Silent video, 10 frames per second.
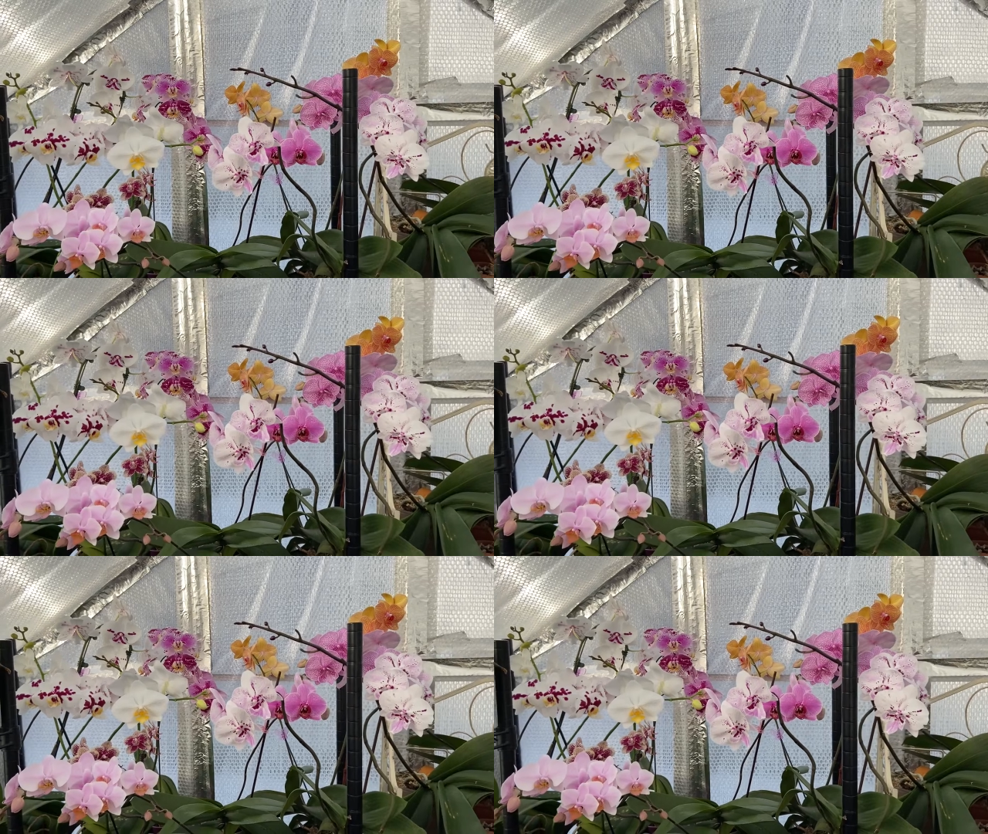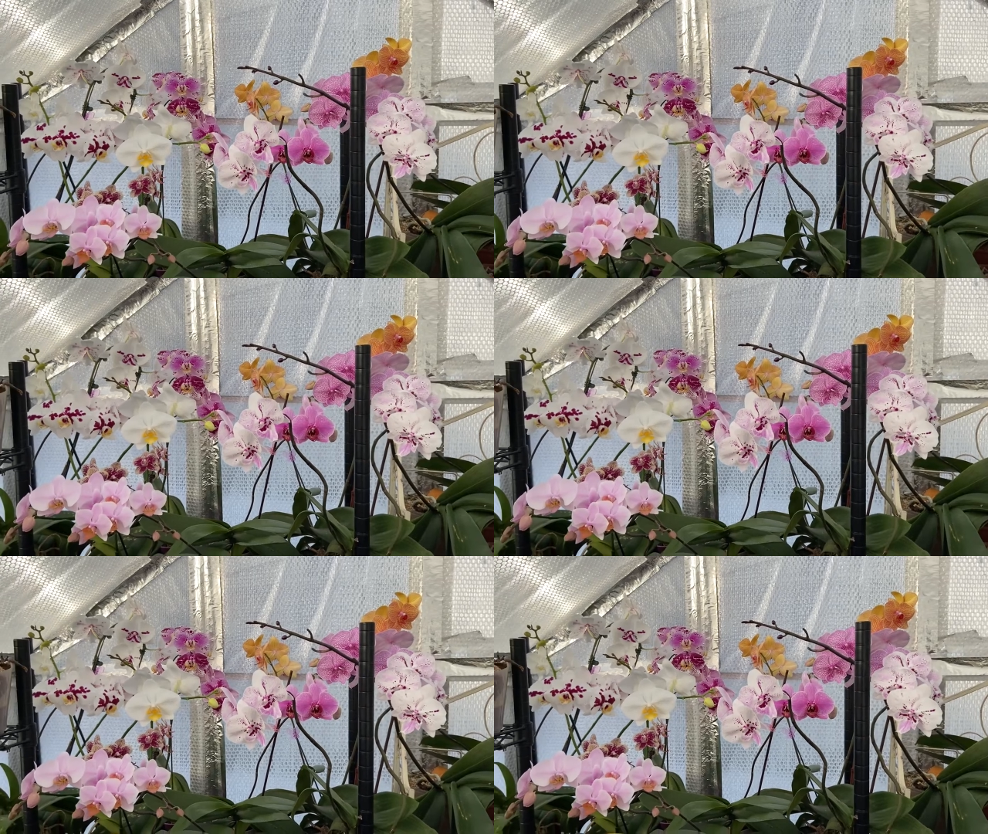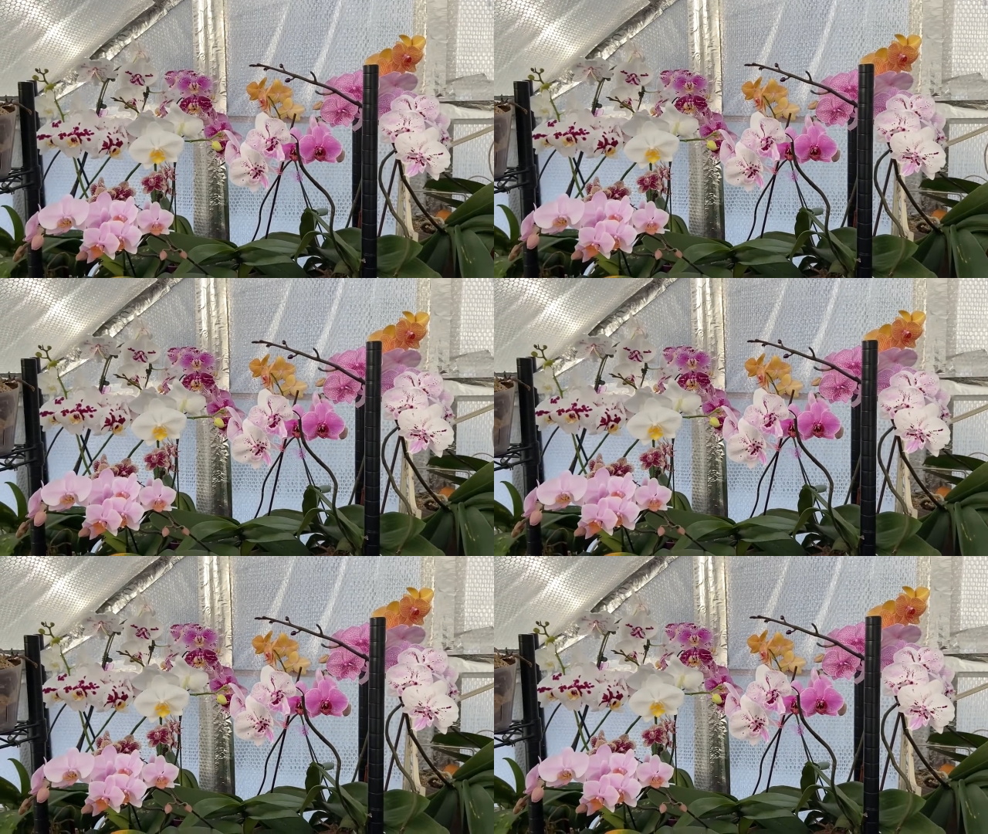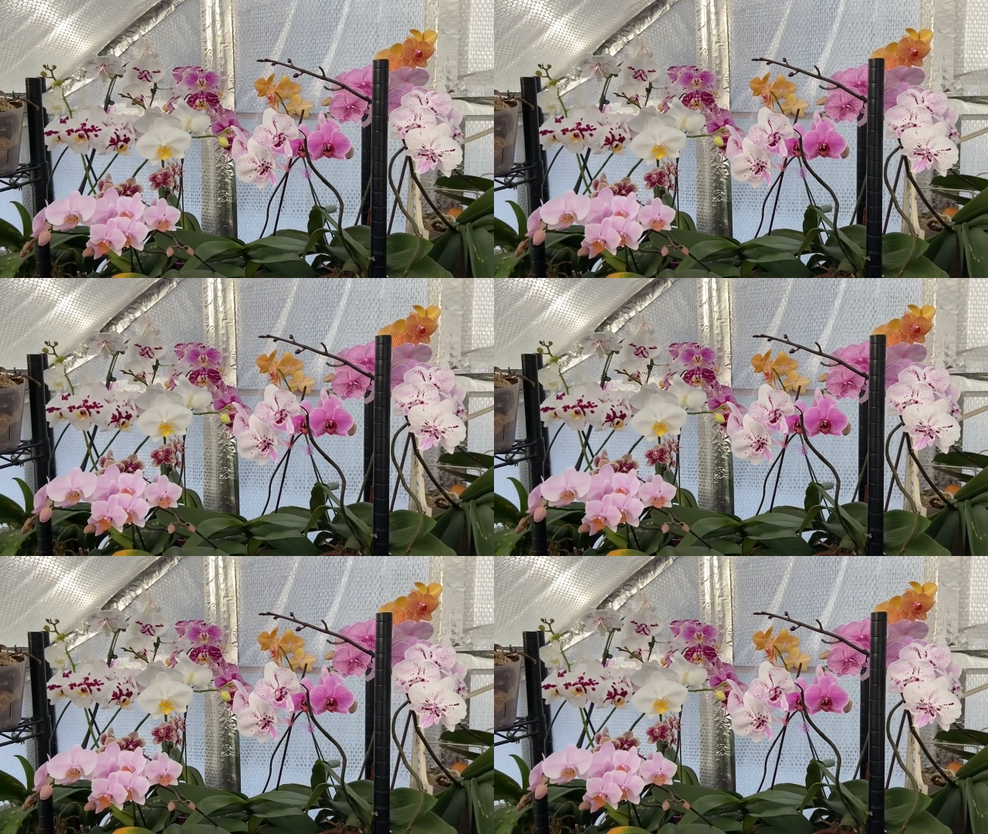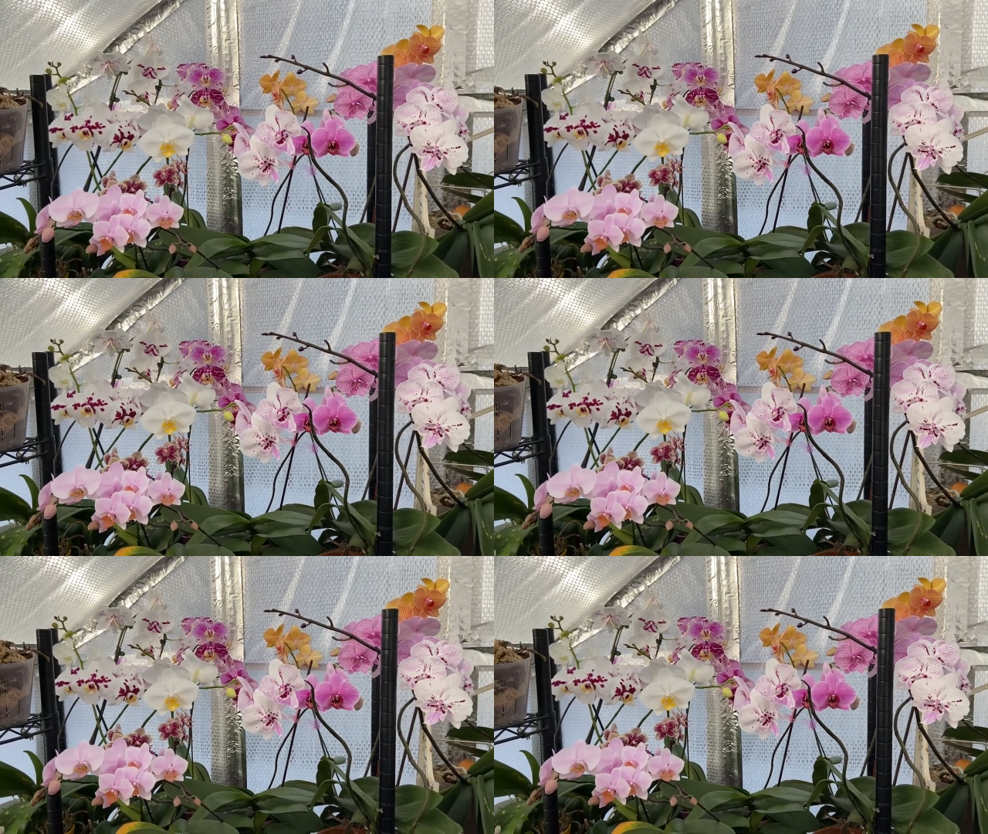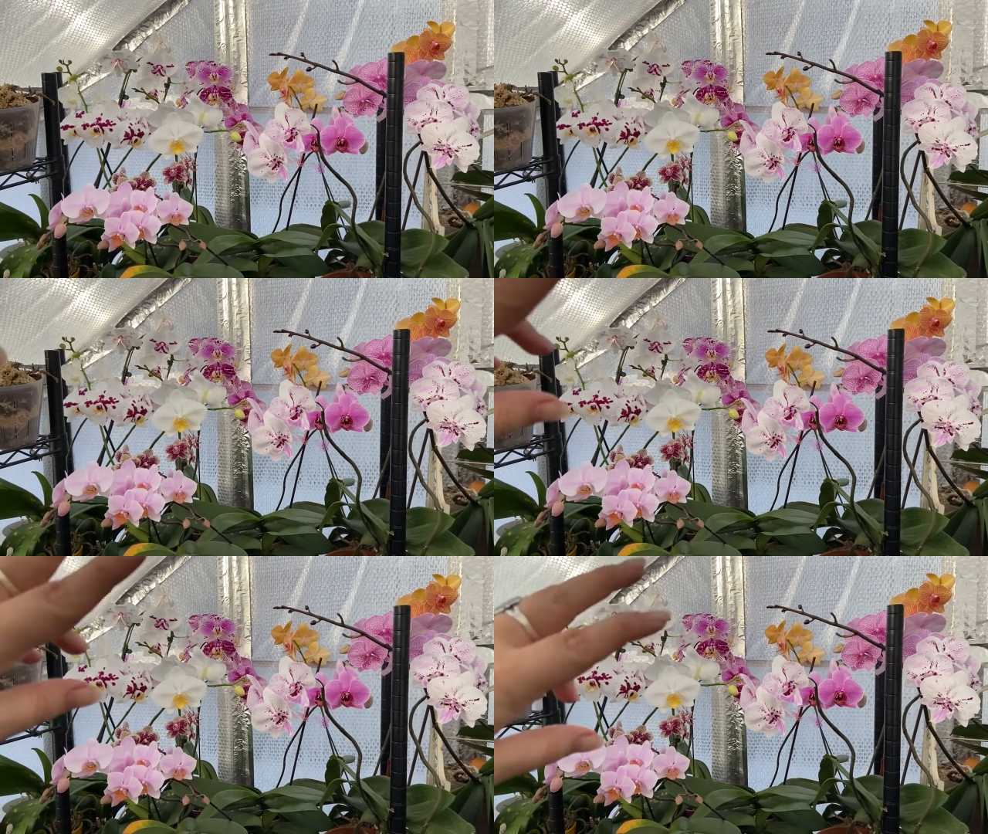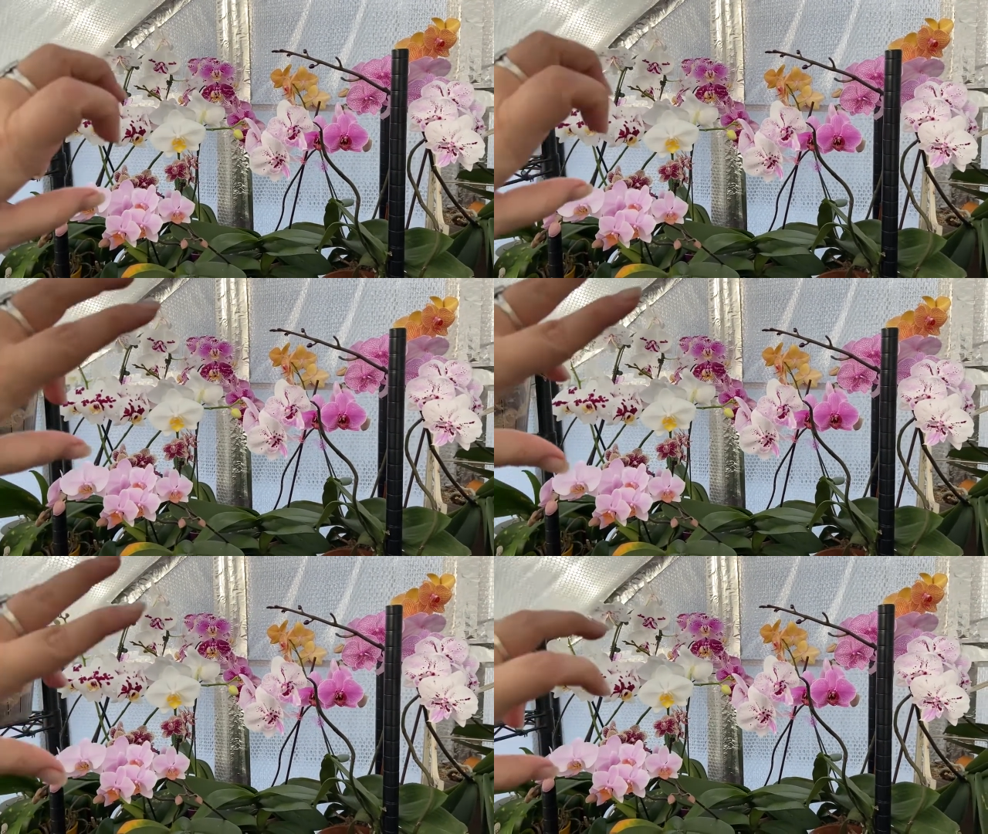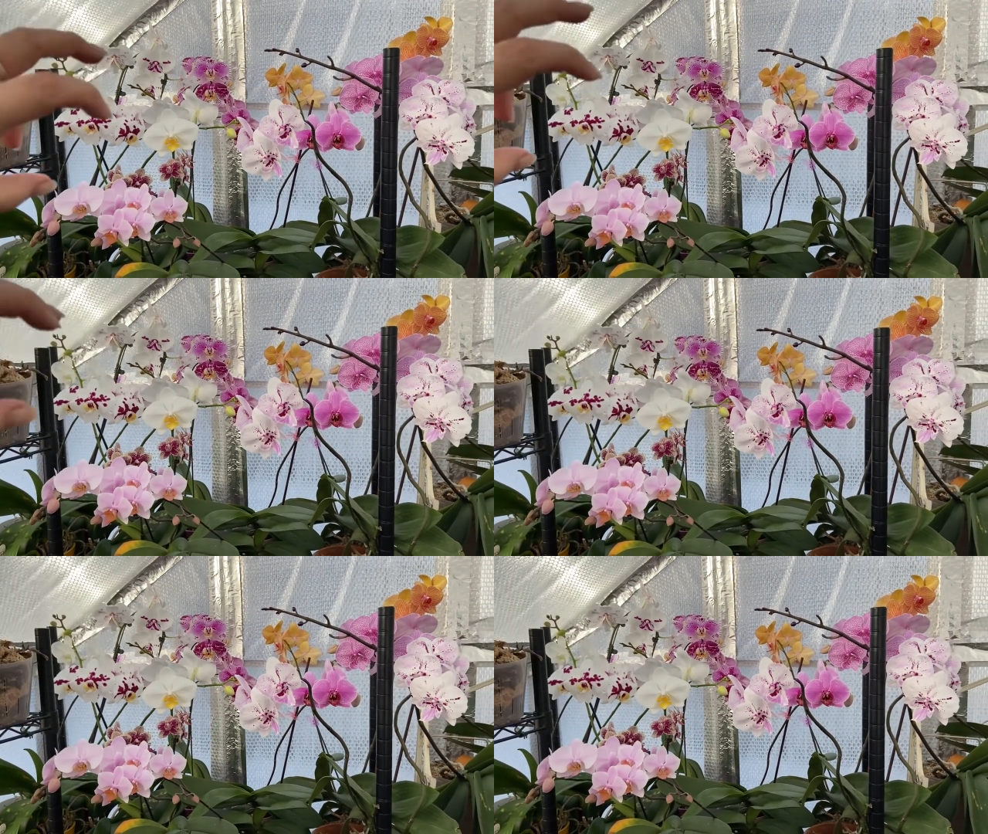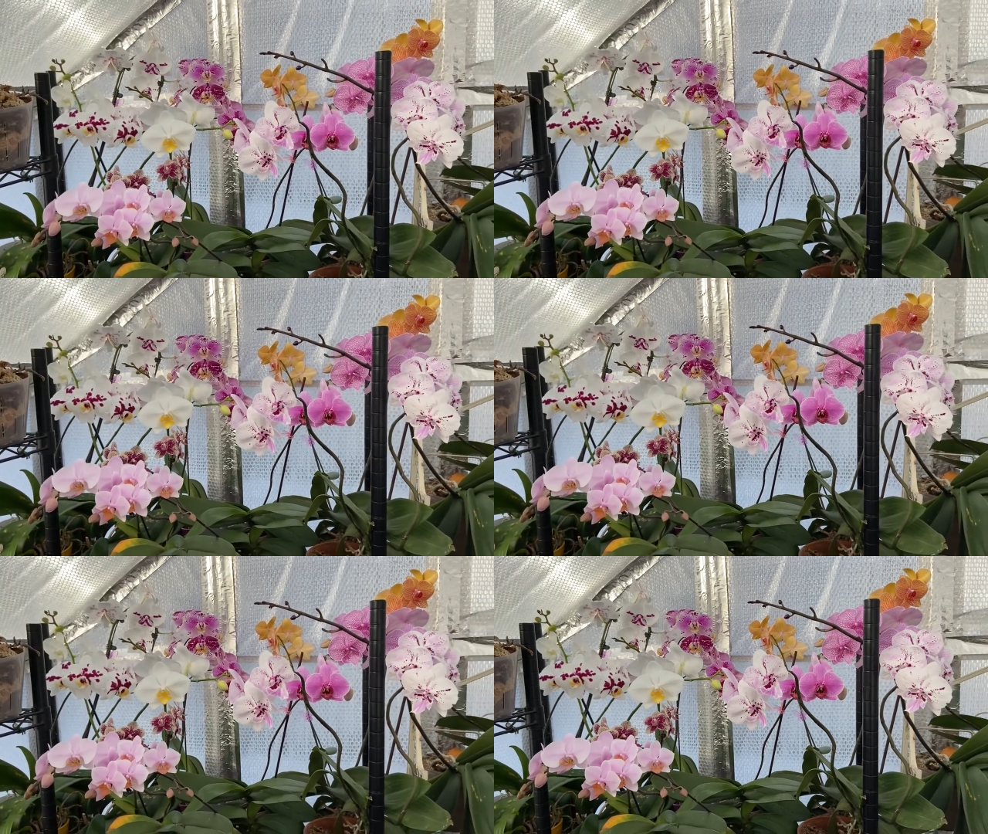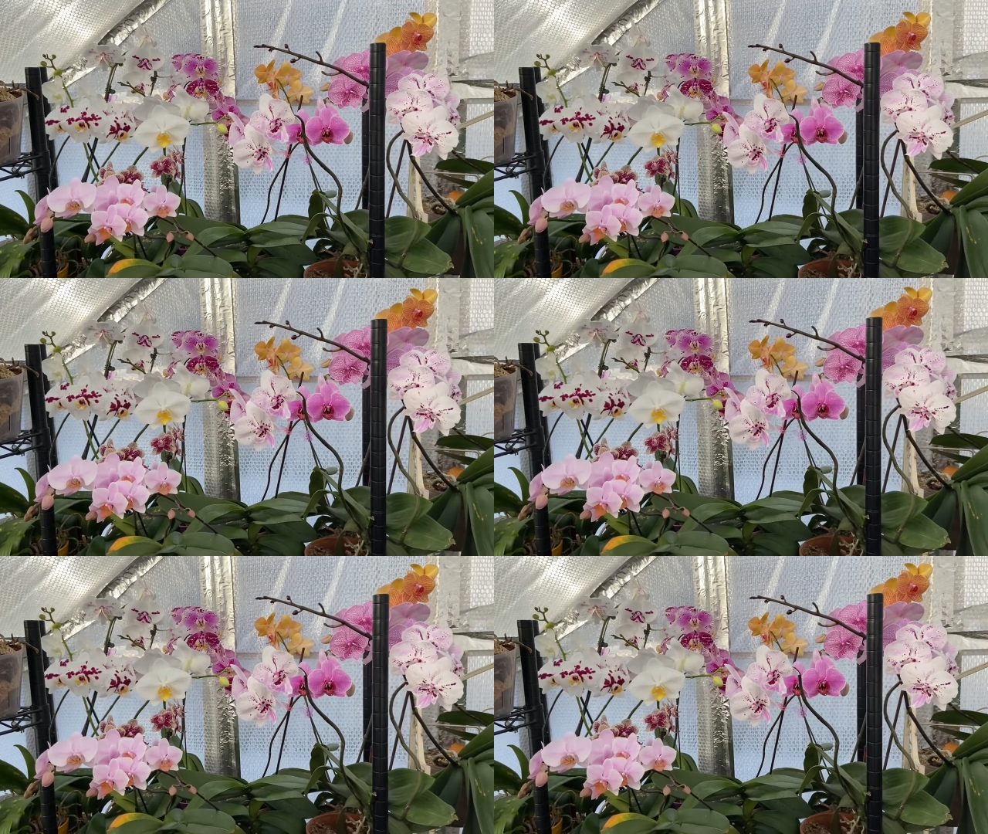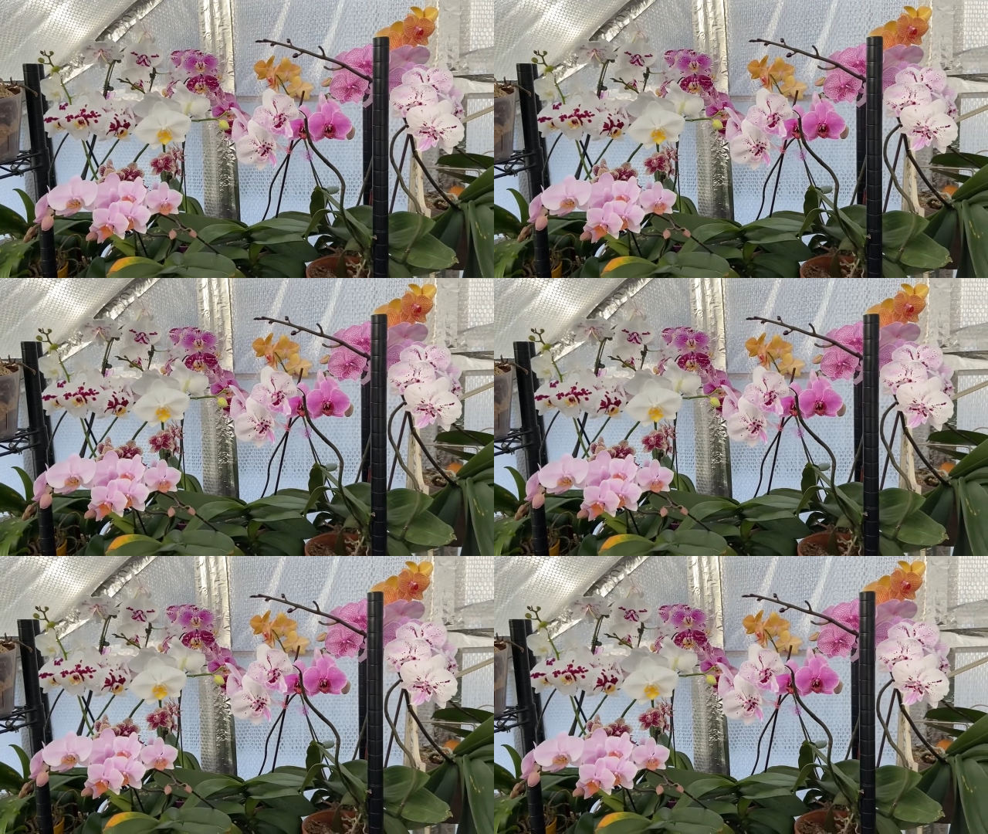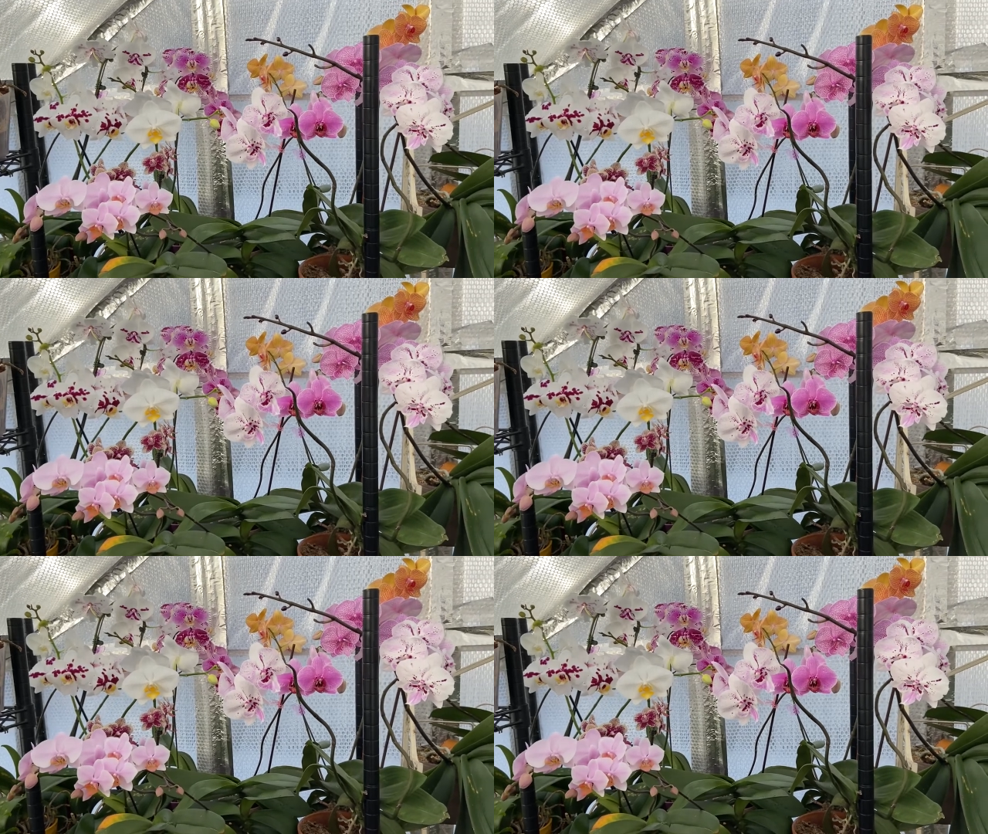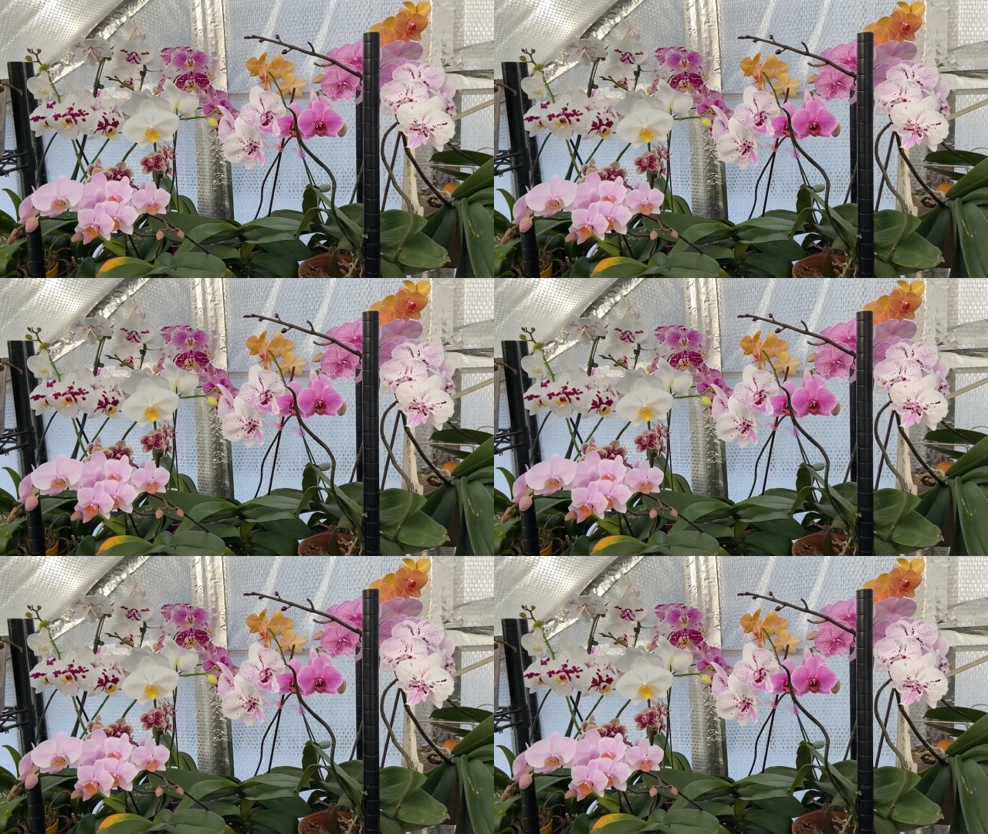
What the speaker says: No face is visible, so there are no lips to read.